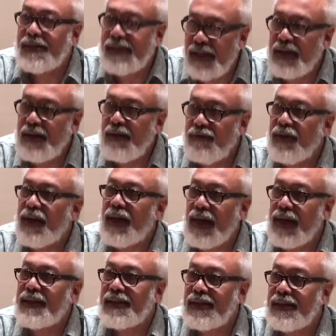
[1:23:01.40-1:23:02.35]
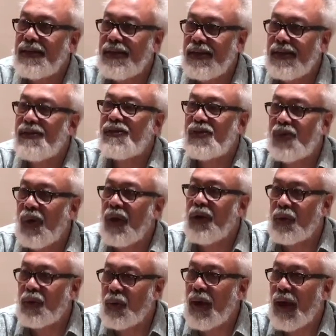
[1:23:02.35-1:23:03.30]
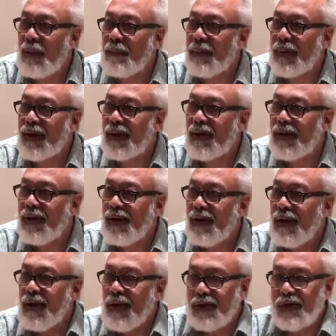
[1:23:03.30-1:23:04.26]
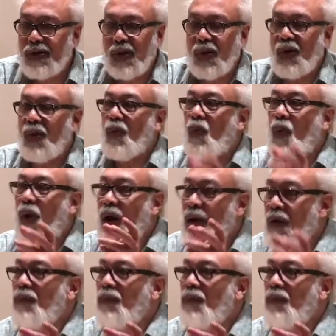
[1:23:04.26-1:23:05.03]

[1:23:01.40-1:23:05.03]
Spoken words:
signification is going to happen. So one